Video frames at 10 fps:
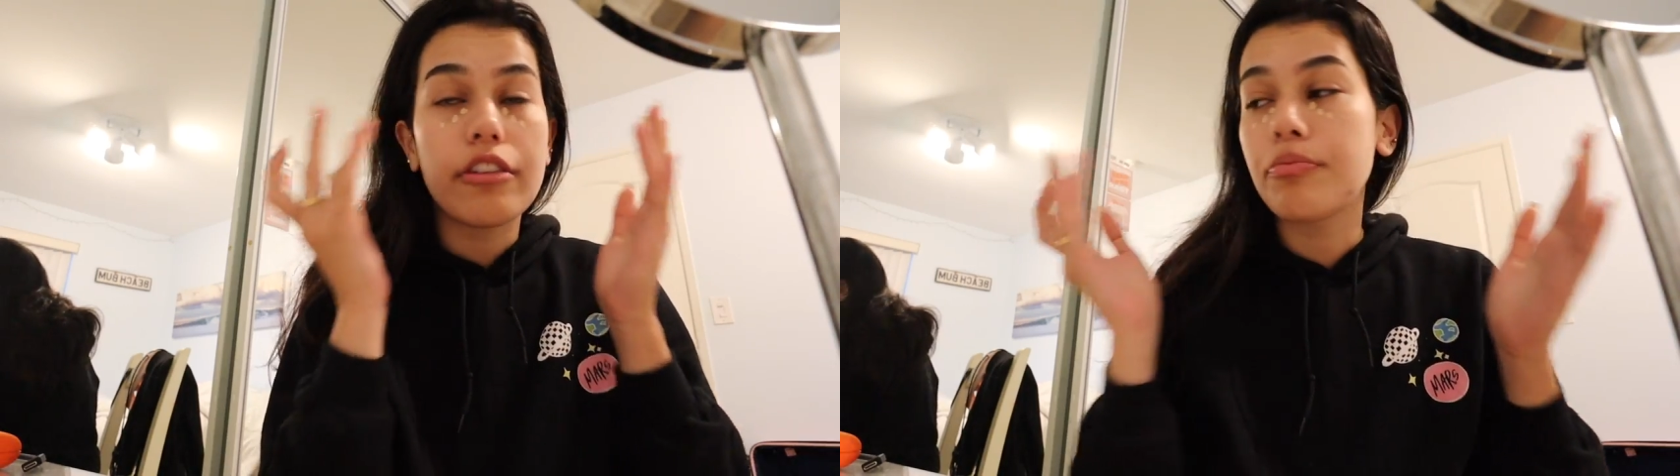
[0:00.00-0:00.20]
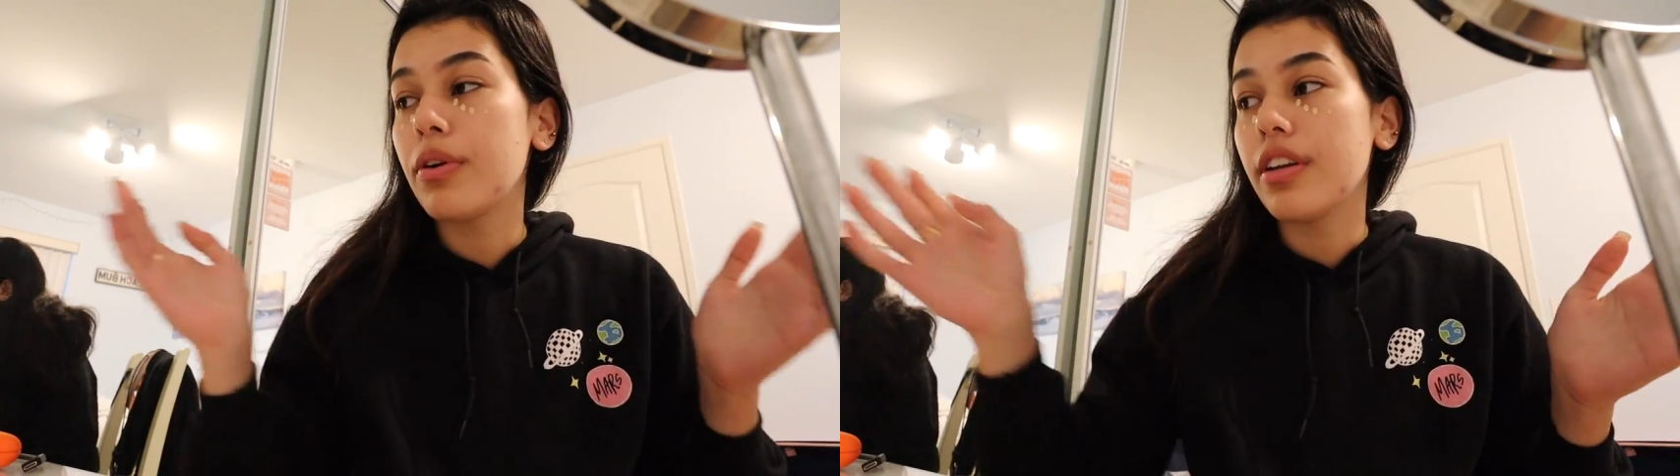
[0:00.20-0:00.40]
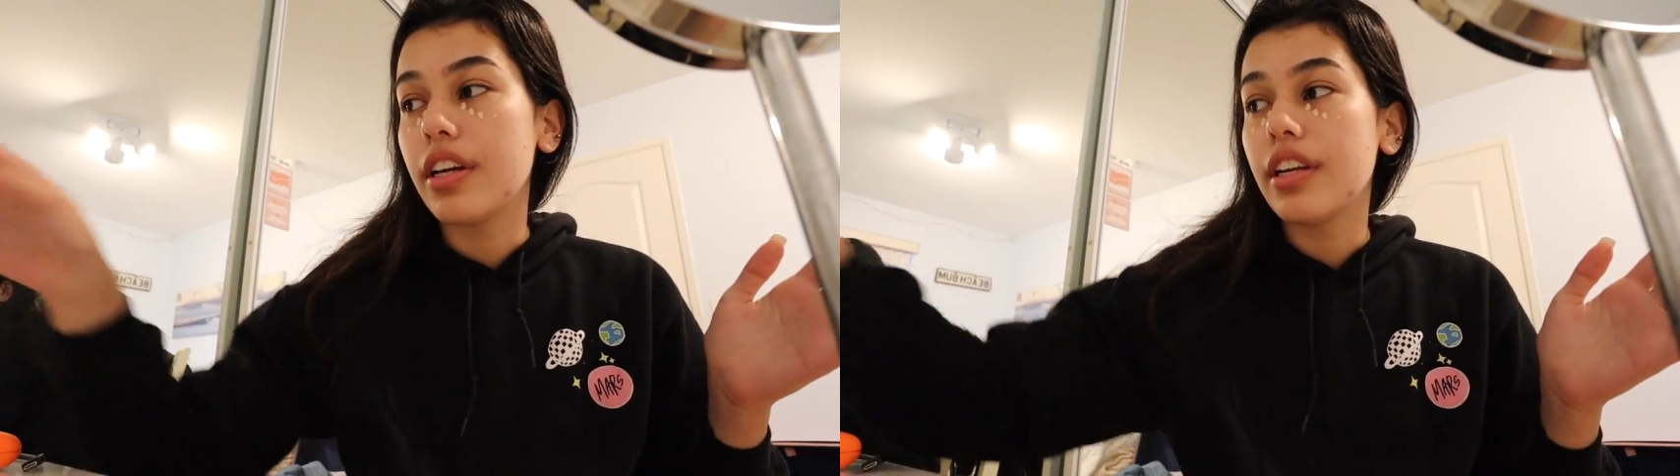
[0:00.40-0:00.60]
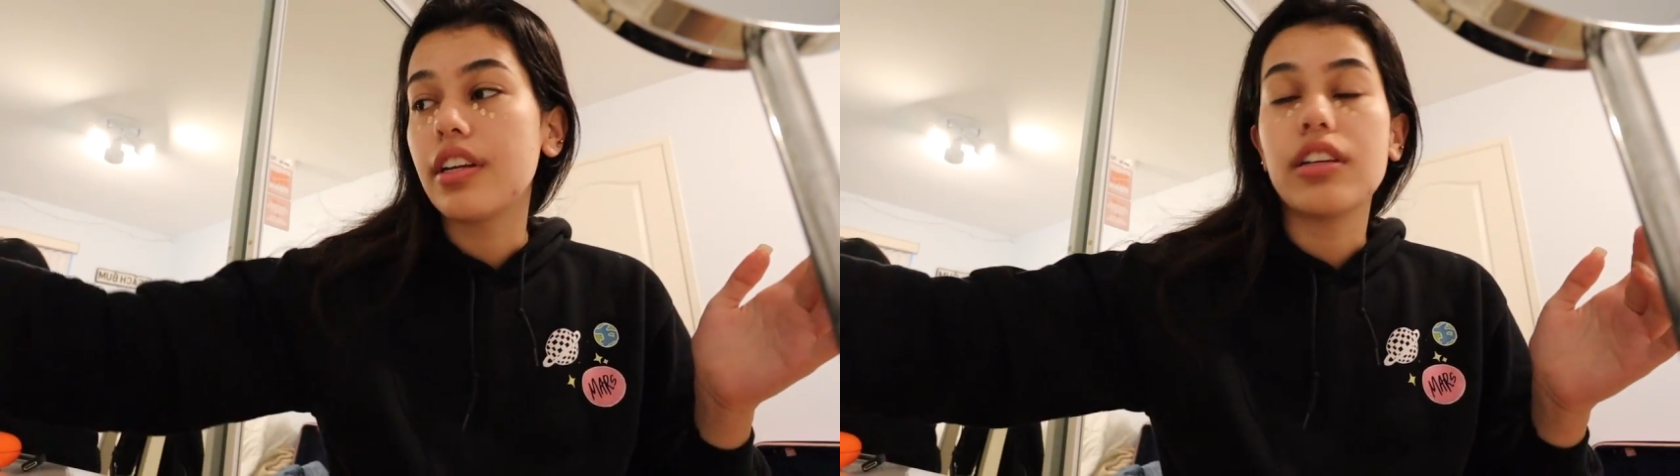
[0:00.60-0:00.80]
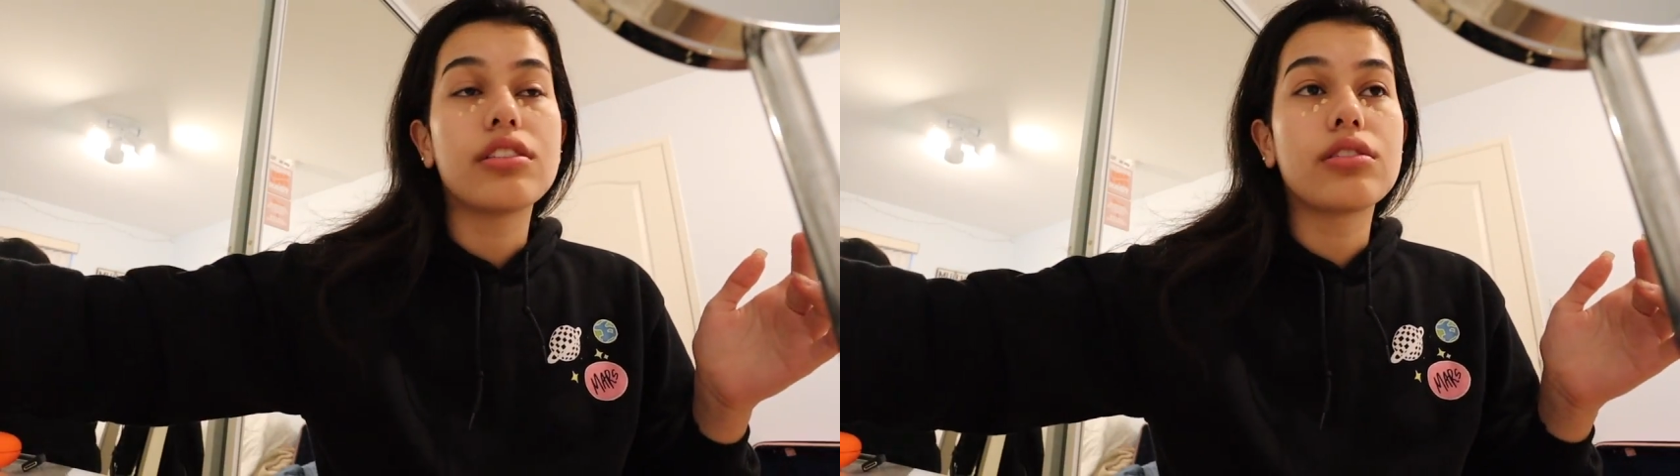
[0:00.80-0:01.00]
I've put in
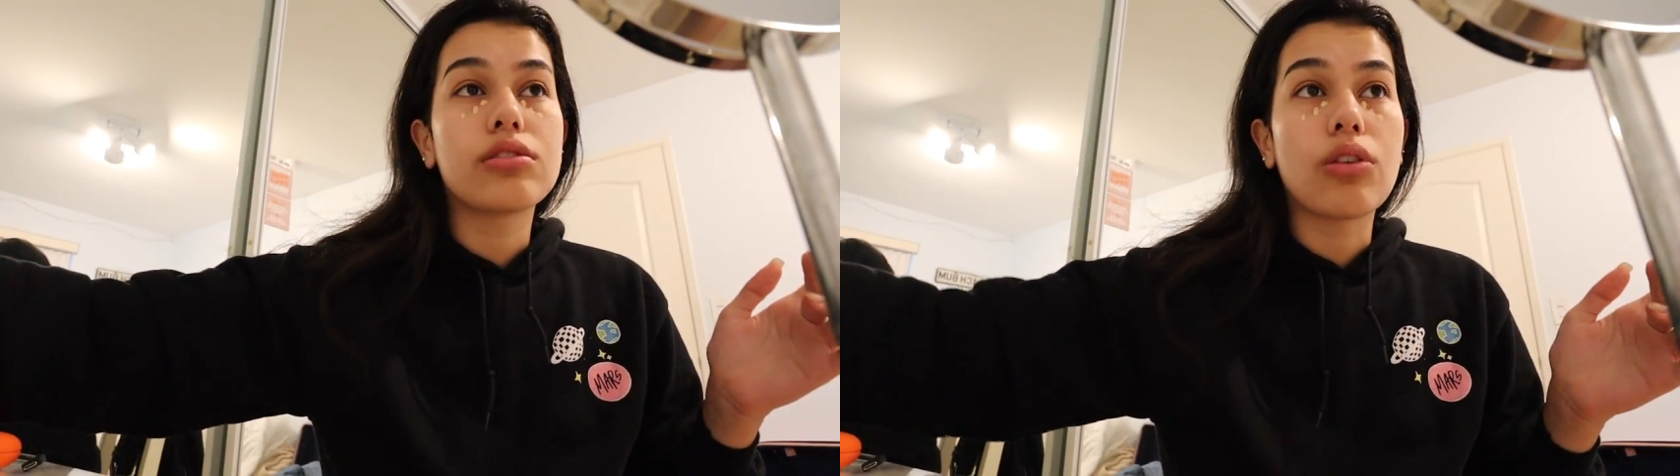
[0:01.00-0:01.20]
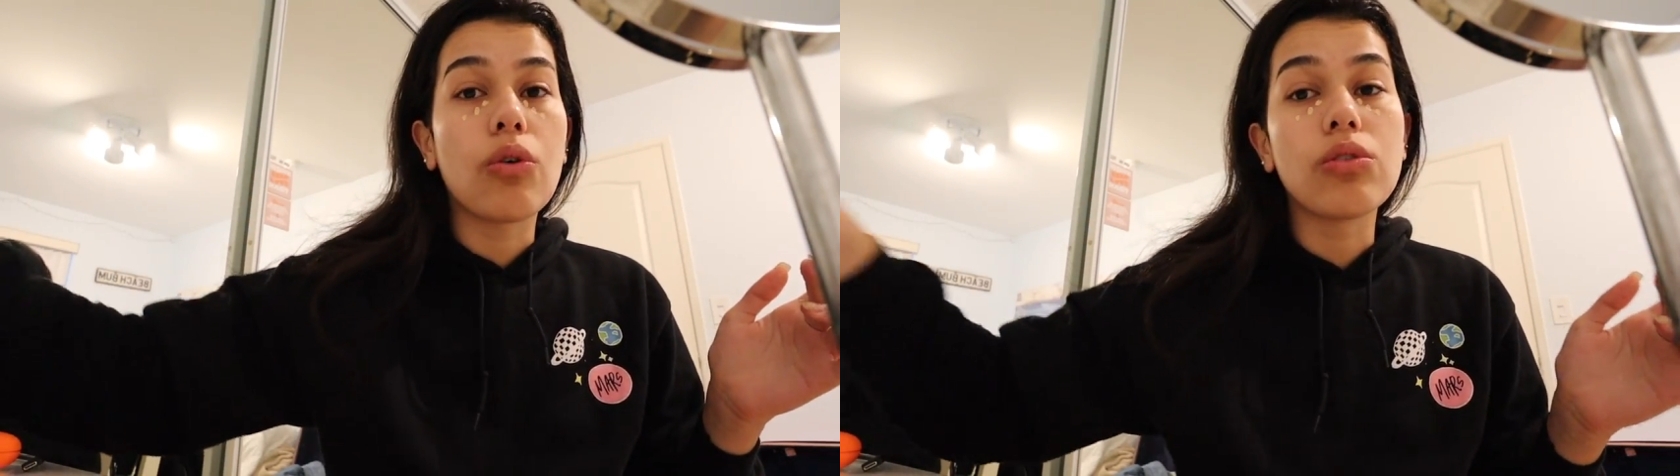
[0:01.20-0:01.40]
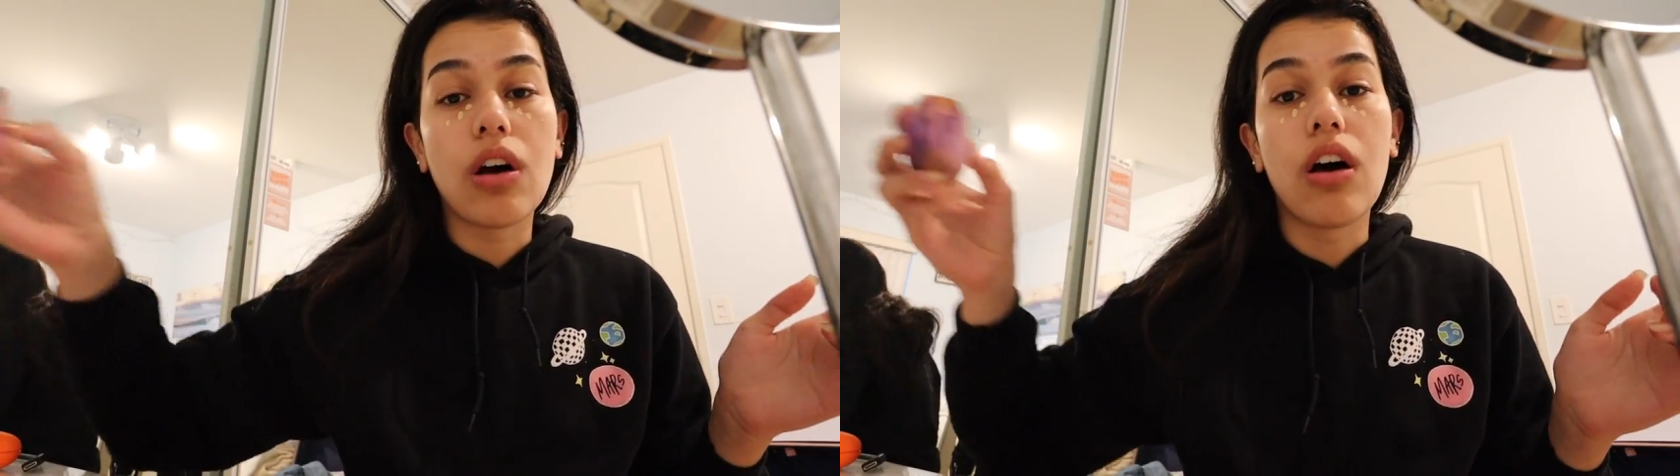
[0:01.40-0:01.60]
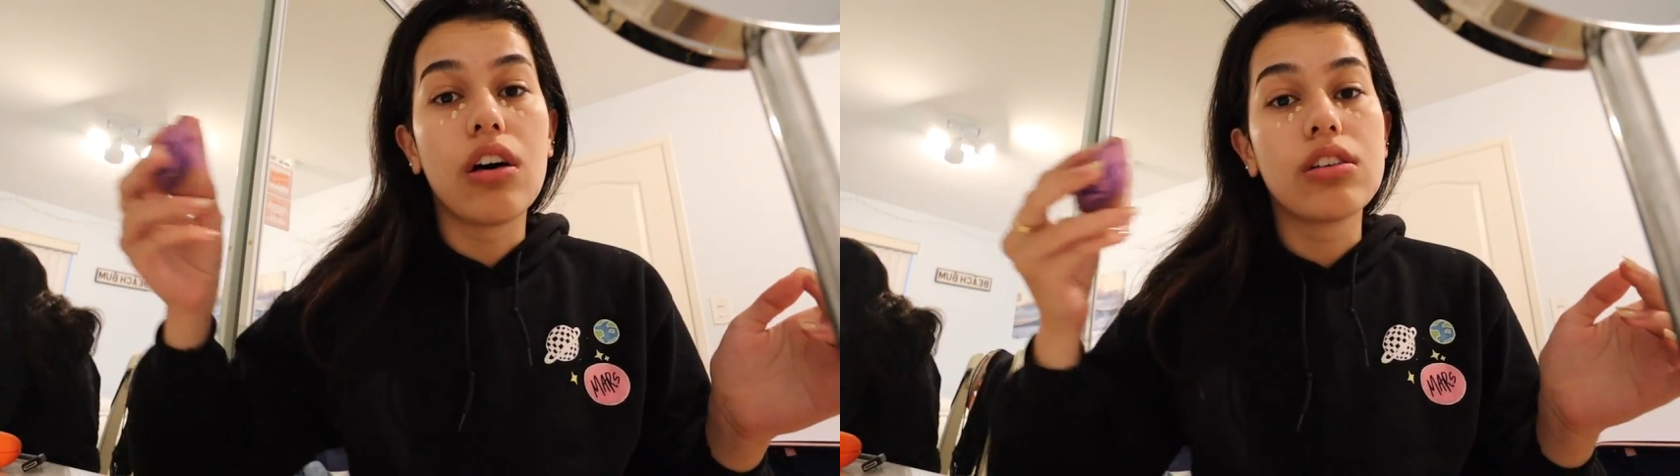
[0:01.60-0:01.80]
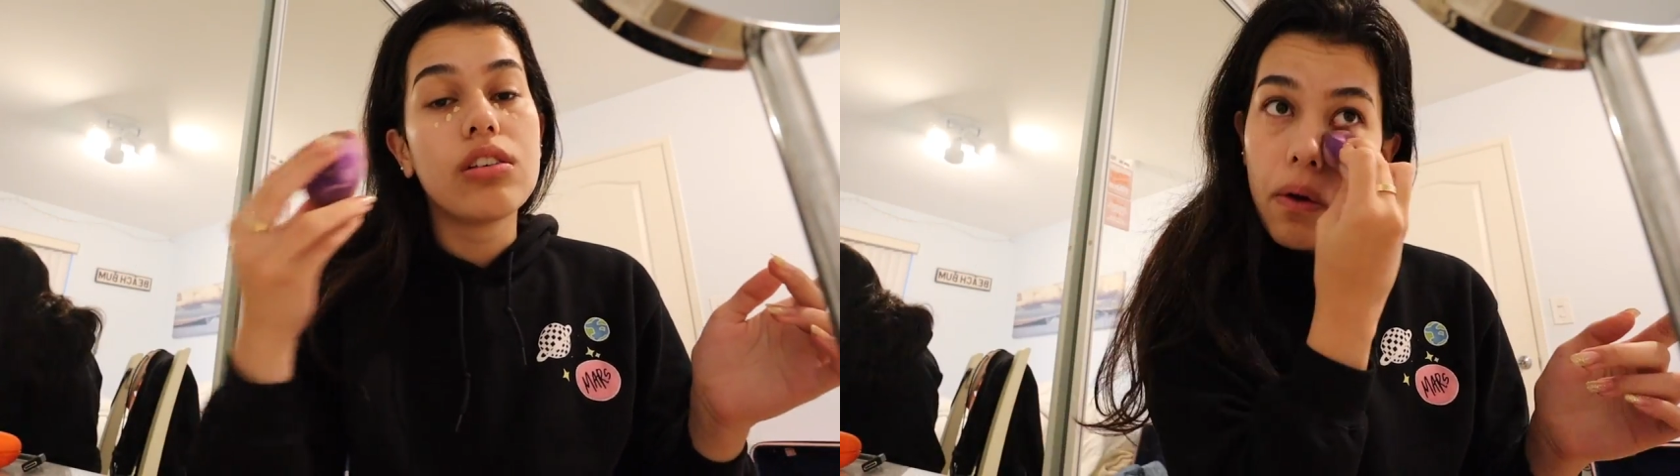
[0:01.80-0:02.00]
in so
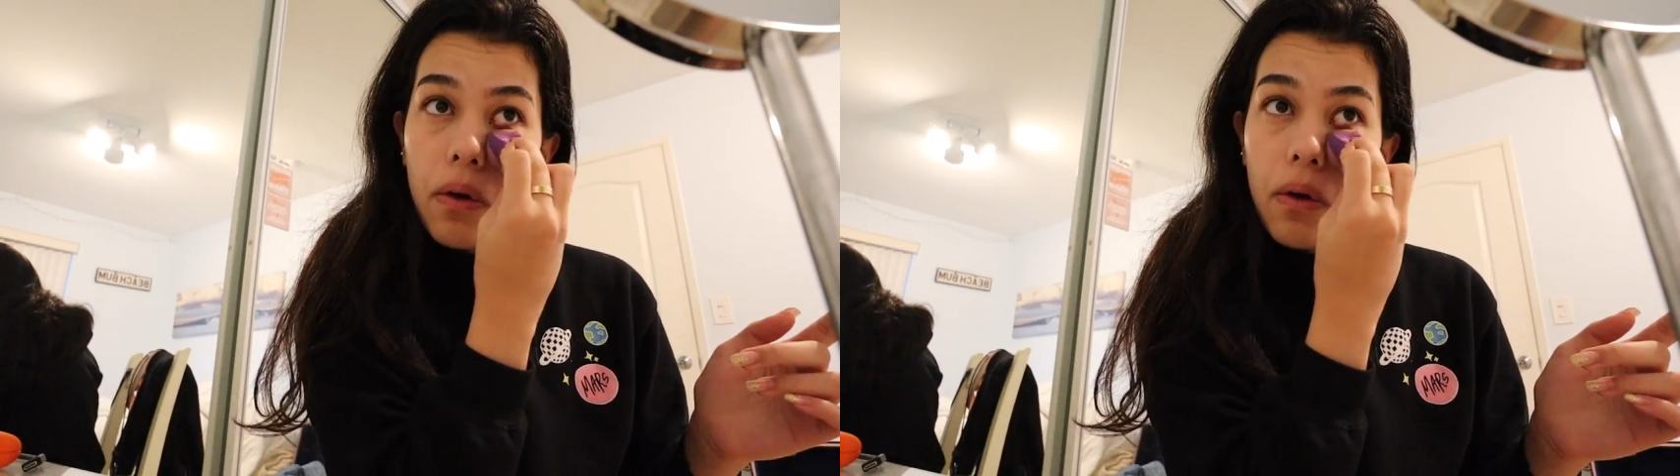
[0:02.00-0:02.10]
long.